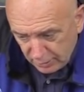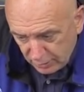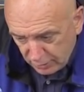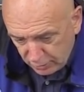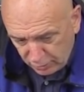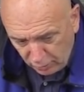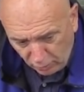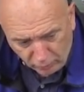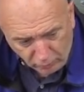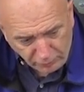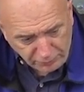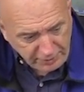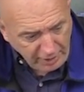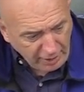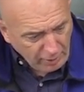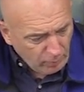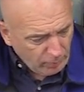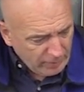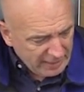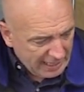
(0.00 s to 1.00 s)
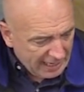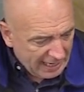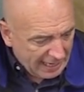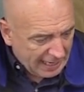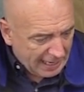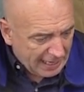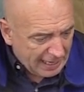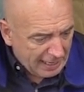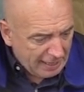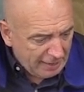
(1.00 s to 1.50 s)
so now we
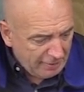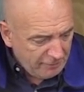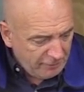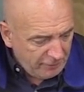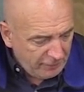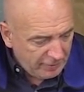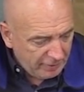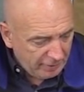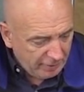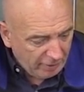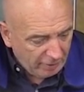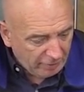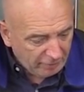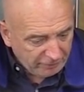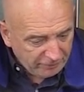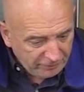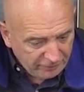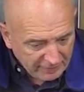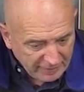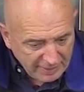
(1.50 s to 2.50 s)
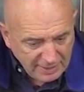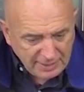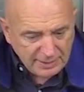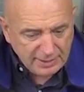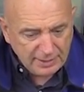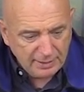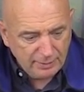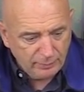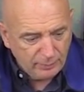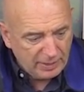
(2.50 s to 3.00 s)
have our
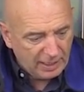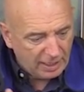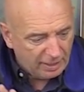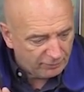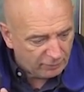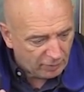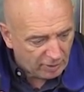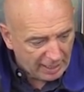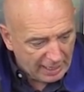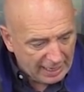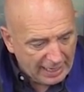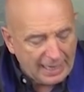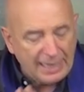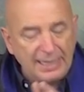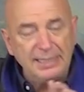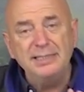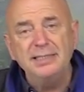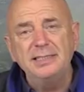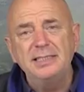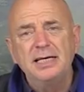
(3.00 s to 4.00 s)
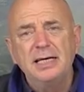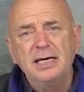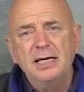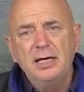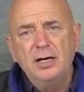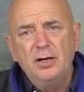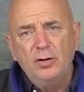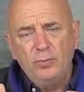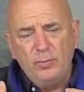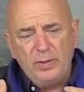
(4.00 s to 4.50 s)
feet, we have our hands,
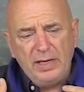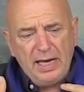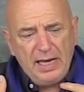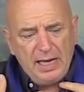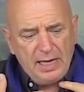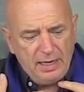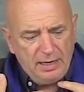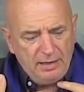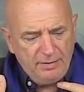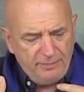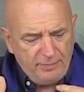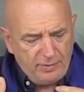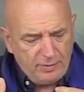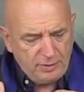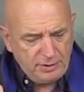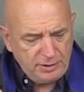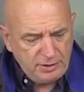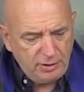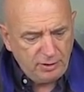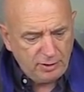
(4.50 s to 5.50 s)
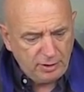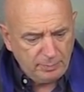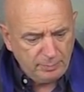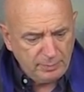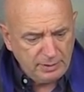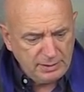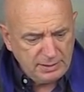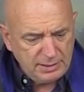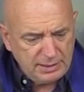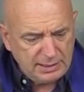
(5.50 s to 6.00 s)
we have our
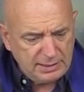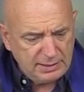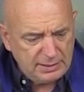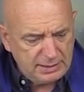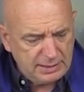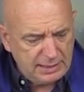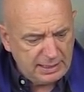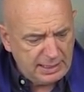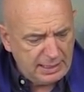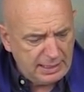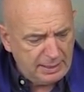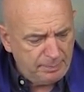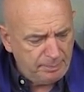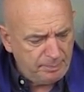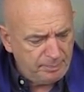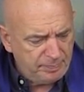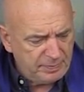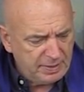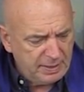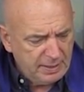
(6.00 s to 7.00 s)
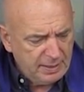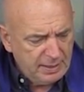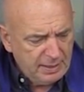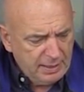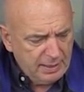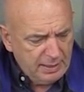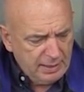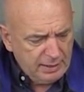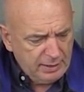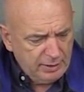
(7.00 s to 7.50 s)
thermals and um,
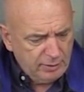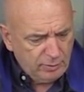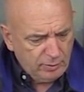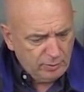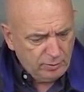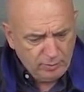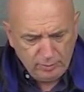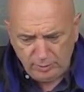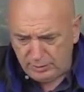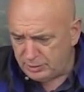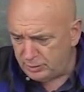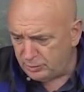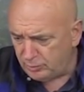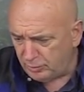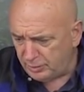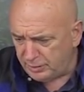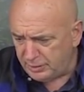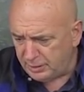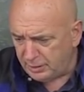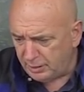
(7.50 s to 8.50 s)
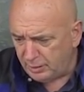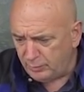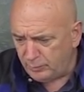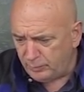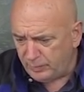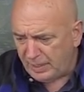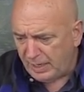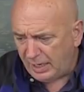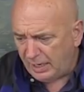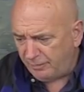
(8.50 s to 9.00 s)
you know, all sorted
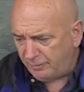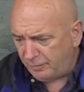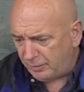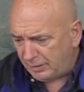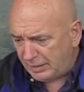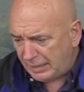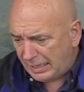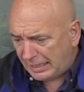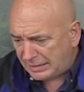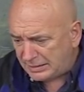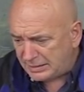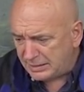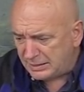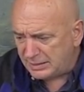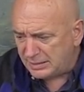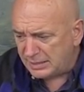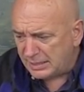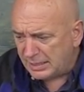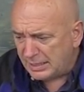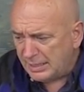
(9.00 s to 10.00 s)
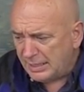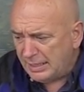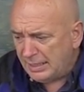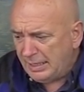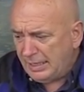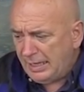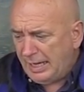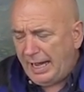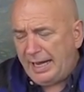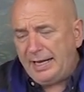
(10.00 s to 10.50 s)
out, we have our glasses.
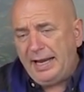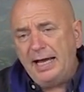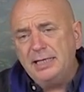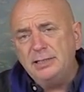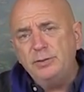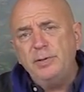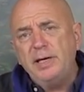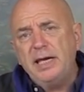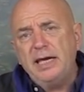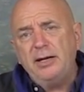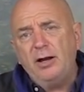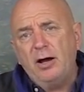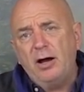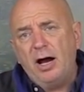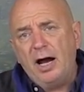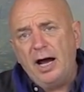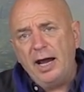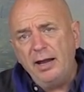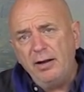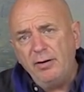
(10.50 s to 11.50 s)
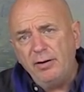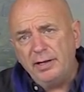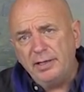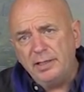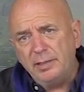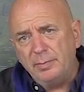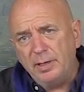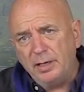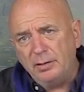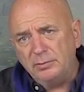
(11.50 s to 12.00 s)
And as we get higher
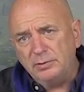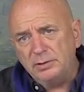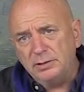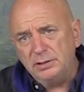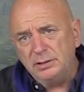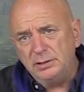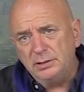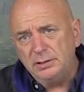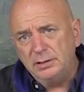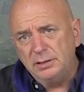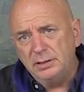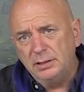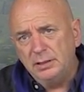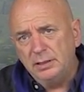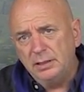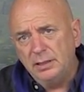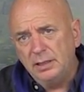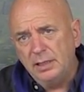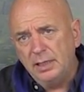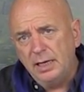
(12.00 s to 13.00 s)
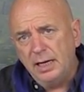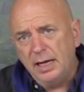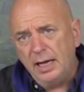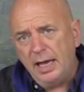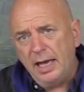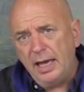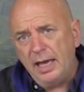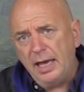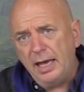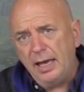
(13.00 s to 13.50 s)
on the mountain,
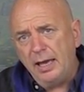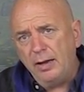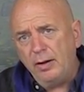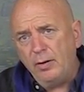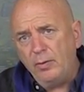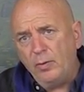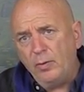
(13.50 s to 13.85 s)
uh,